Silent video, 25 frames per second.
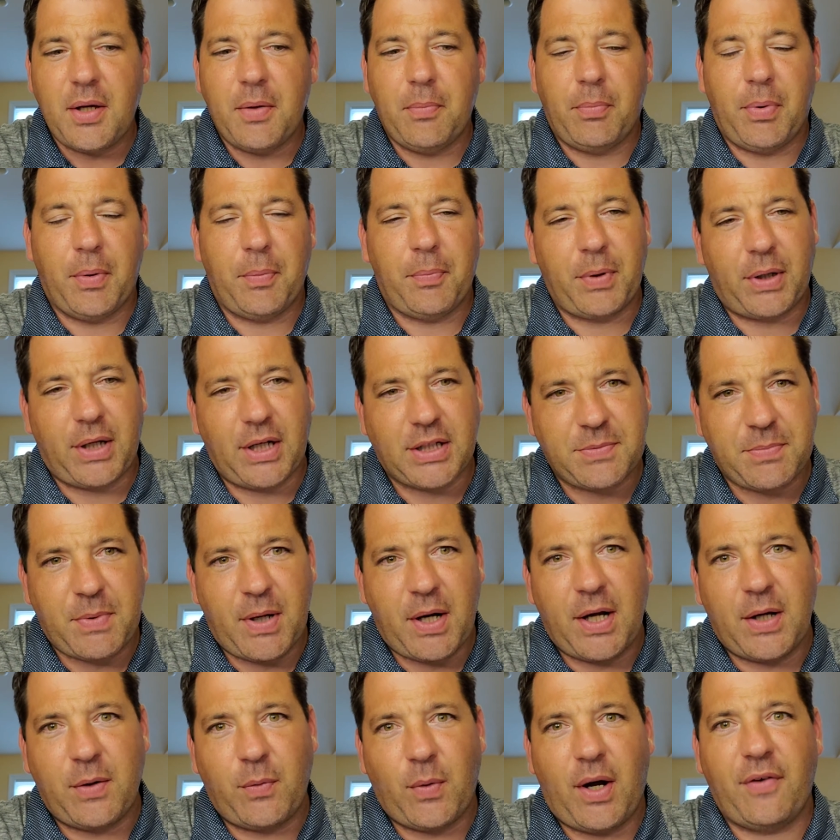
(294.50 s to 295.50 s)
But because
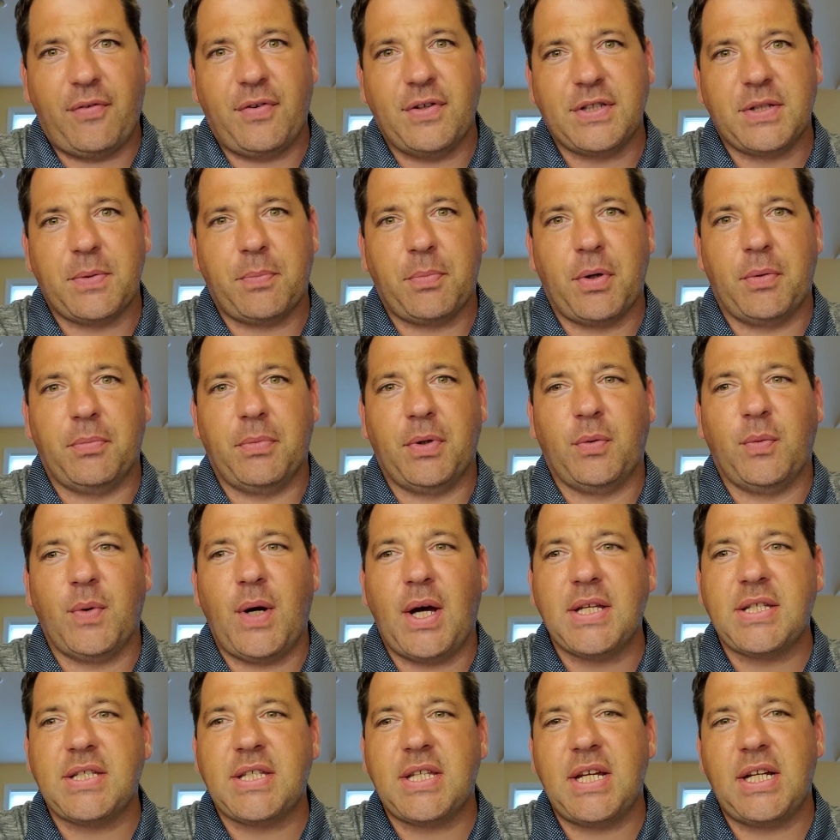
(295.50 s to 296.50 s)
my wife is a permanent
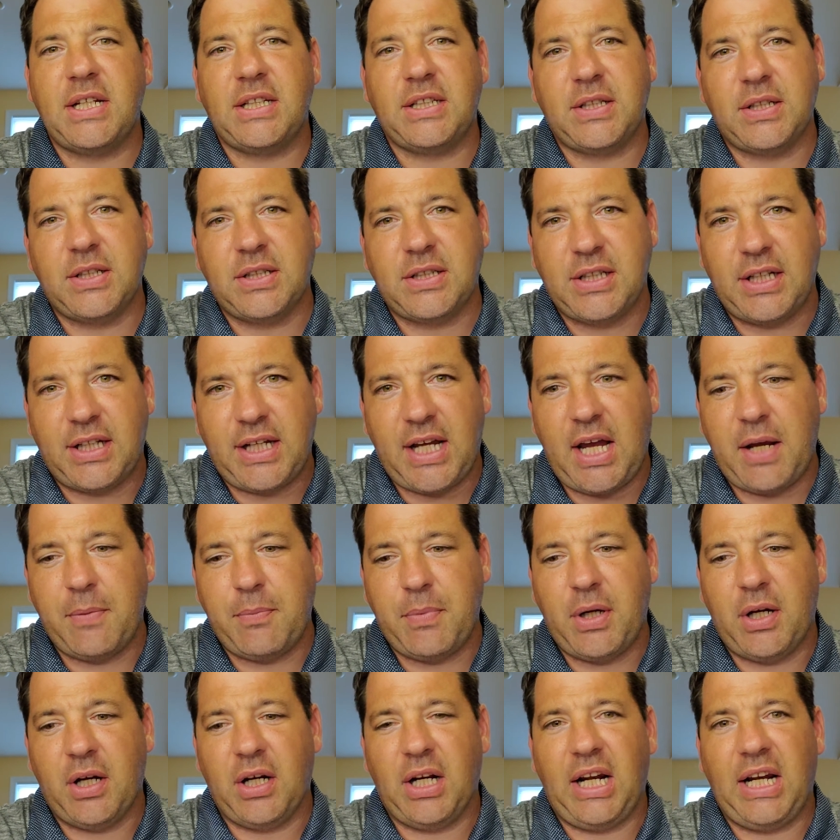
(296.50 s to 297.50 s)
resident, she came
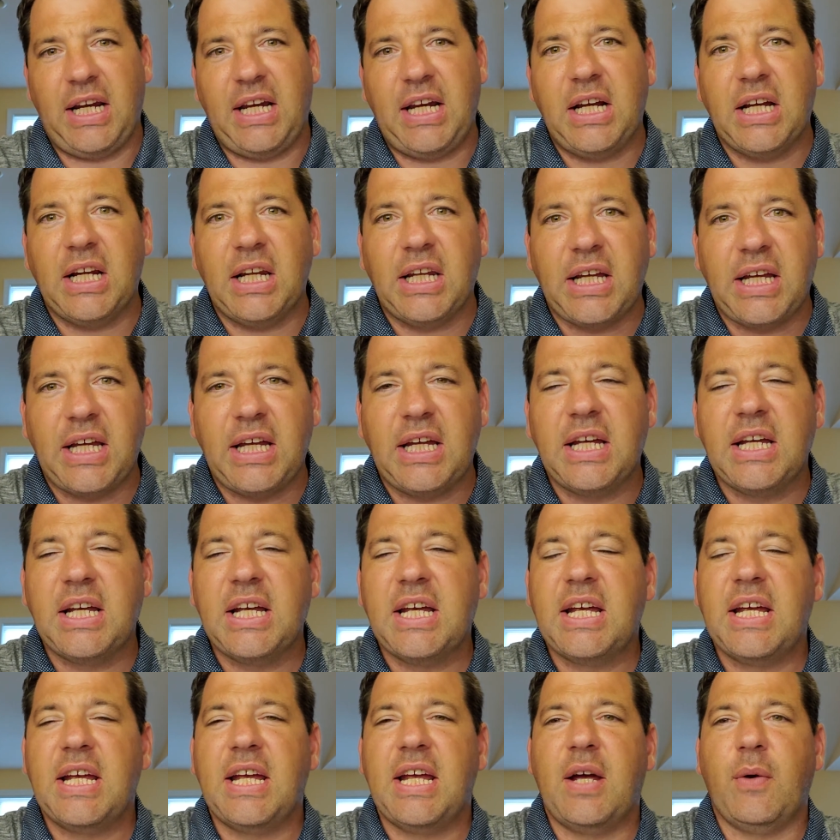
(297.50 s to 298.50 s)
here legally.
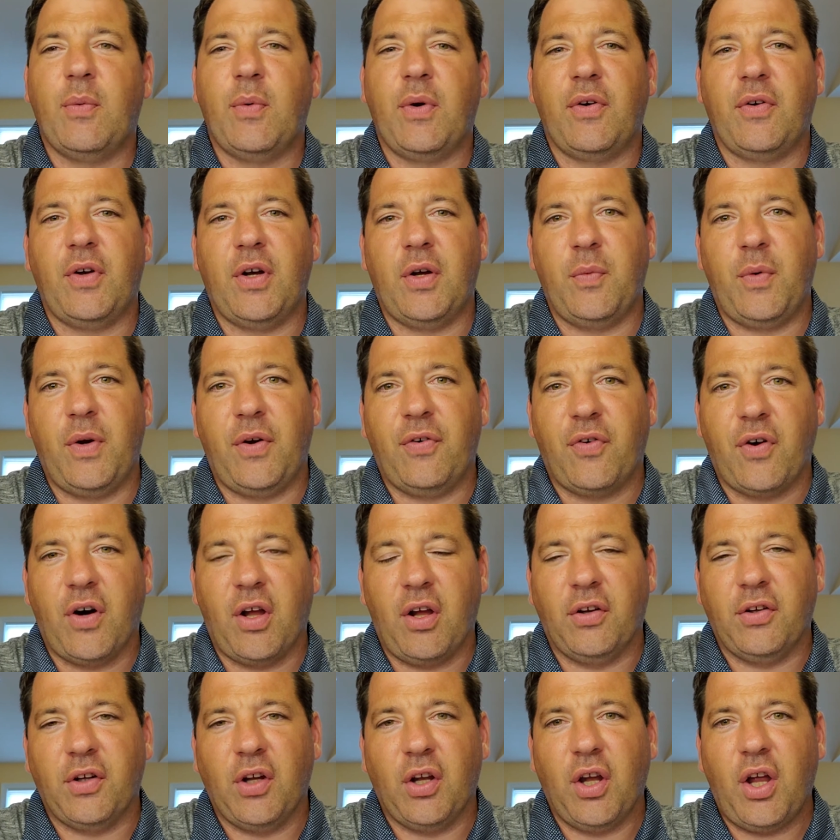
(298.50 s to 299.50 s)
We
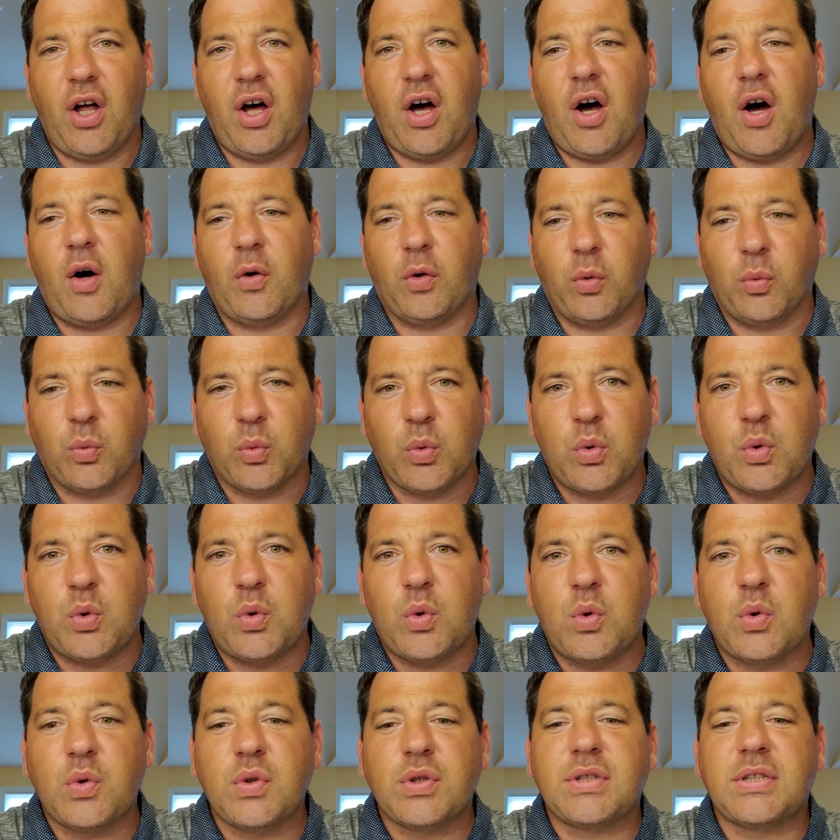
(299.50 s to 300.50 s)
follow the law, the
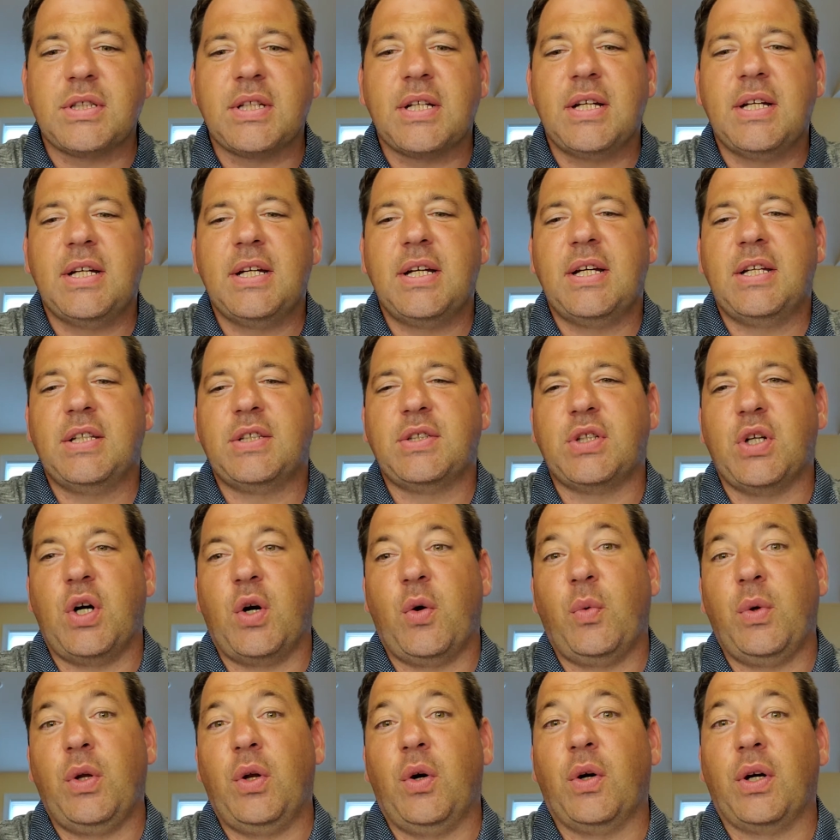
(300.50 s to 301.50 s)
rules. so
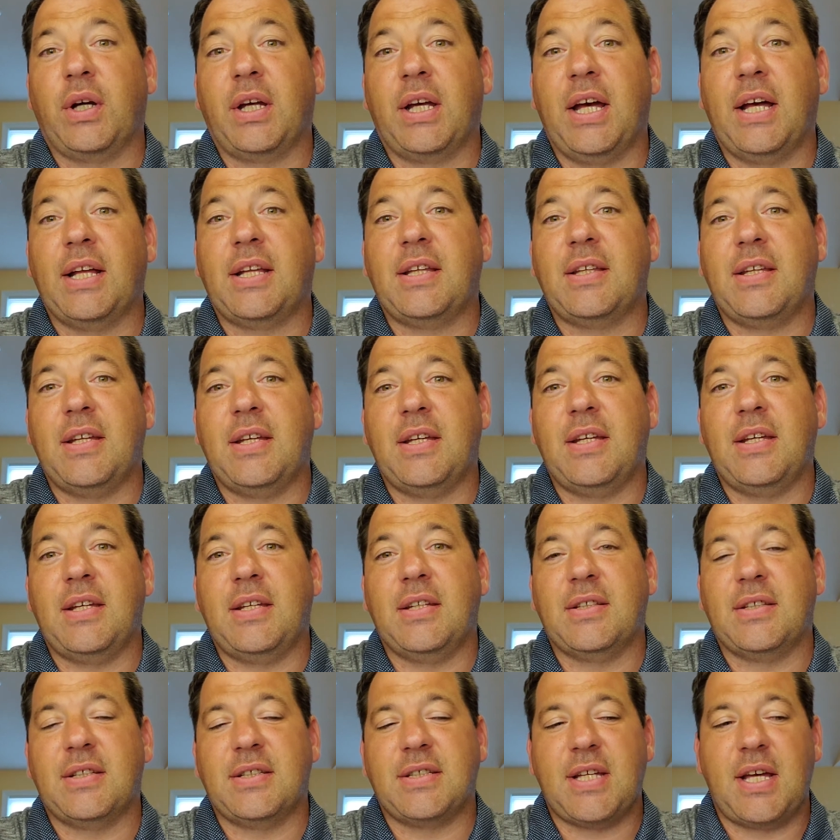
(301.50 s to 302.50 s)
we don't get
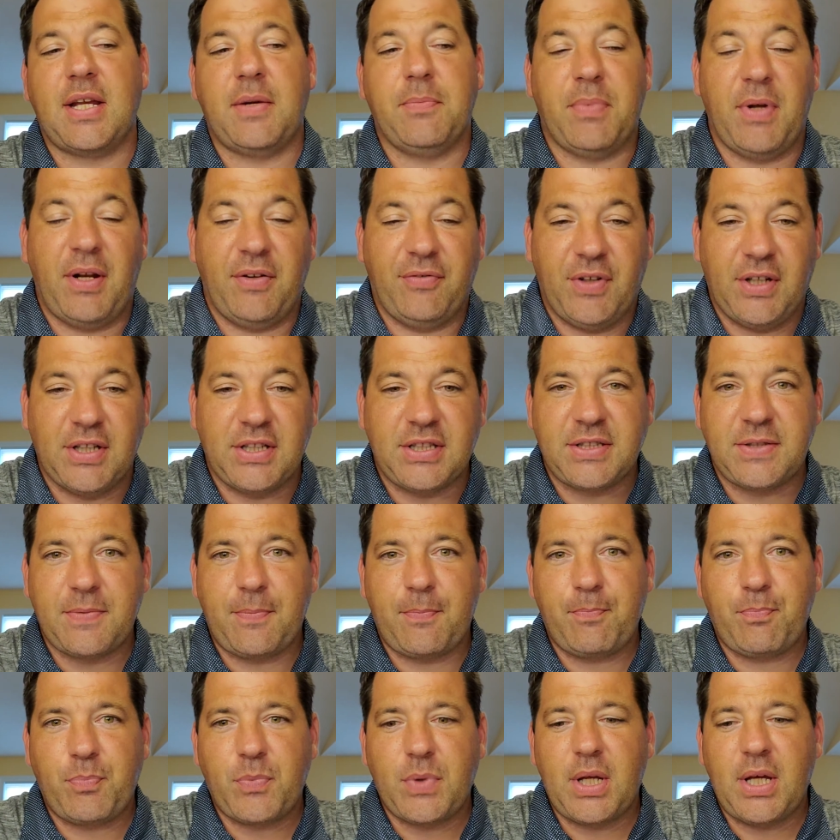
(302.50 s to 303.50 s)
the same benefits.
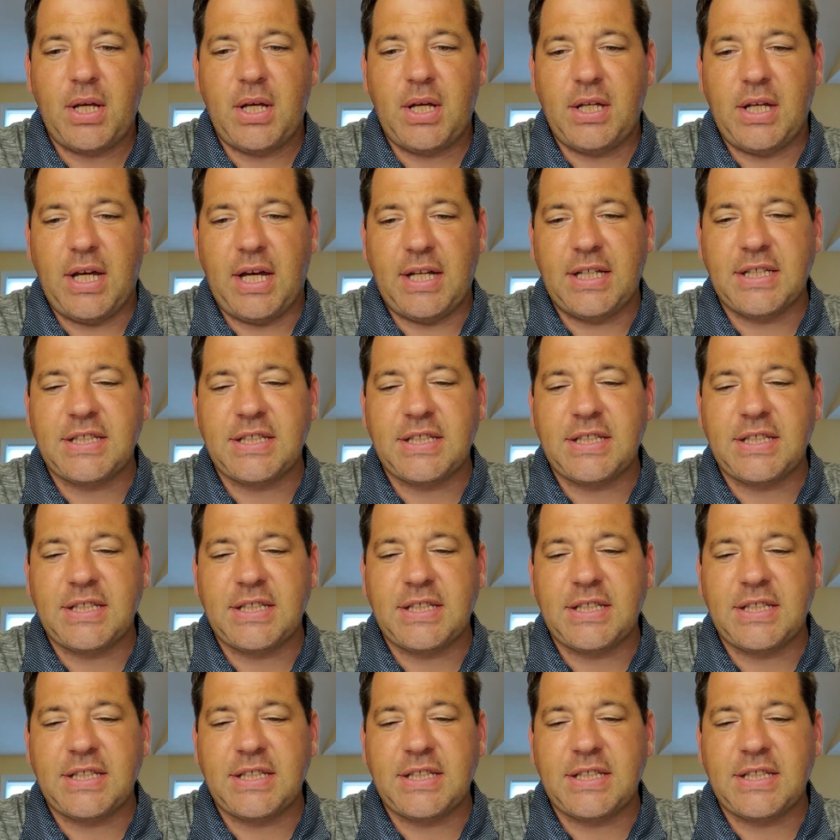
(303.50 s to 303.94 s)
And